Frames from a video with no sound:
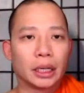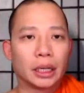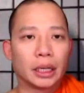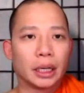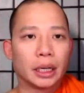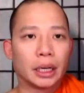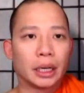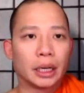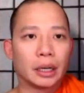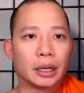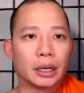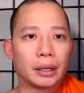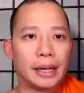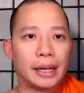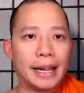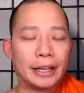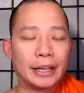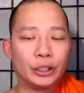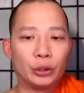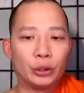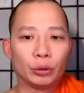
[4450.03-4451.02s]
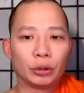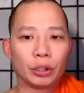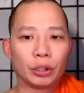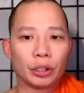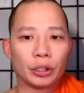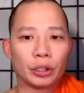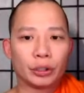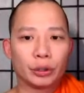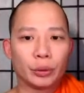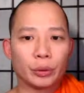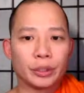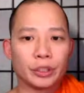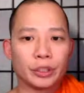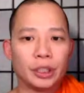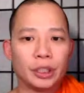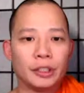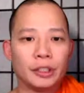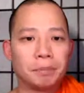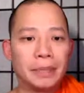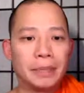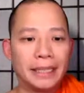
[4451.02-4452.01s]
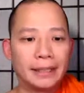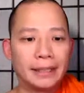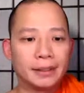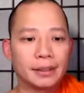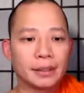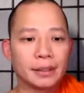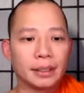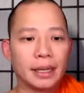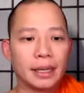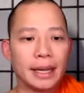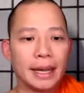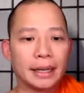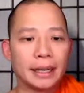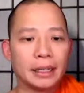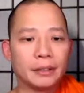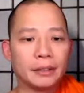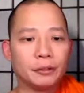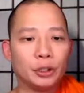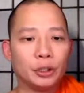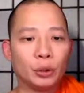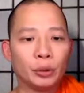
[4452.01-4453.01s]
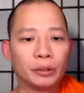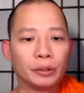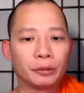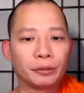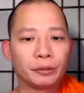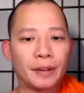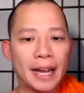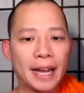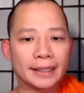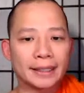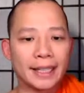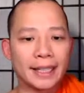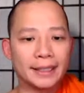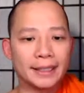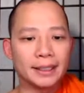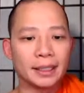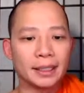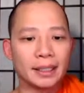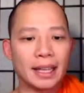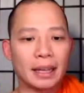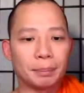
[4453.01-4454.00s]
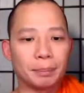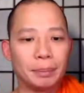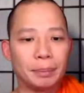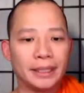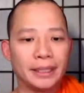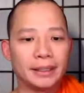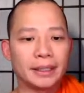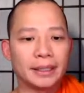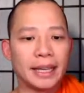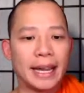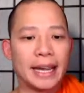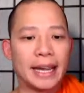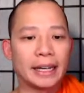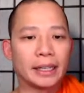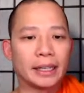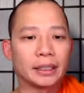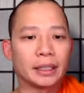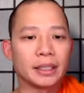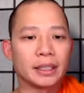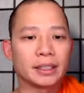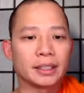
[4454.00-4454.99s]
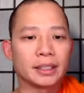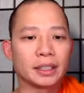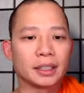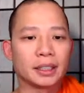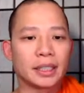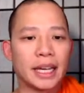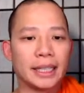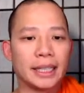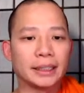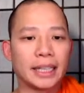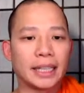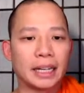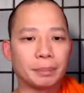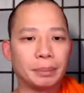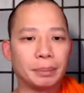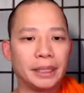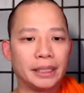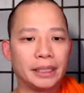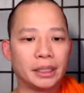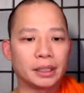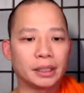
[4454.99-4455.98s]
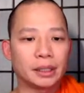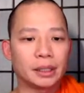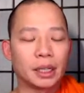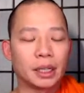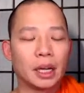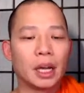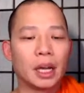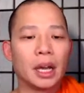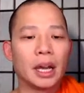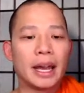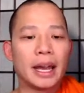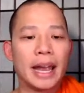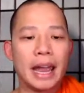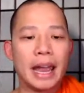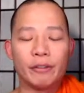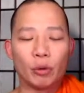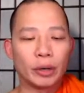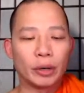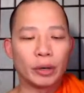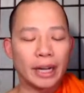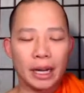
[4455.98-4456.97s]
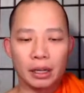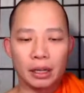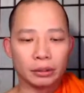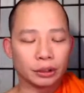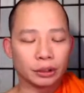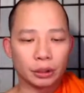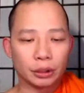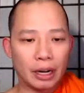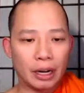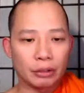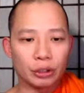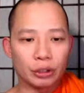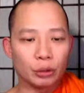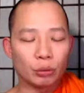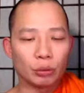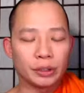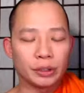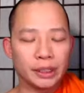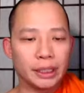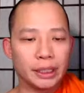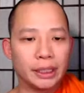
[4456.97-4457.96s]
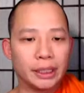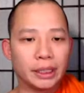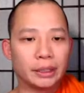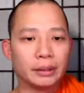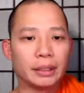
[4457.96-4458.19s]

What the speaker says: and you learn to achieve peace, and if you in fact tasted that peace and sustain that peace, everyone else around you will see it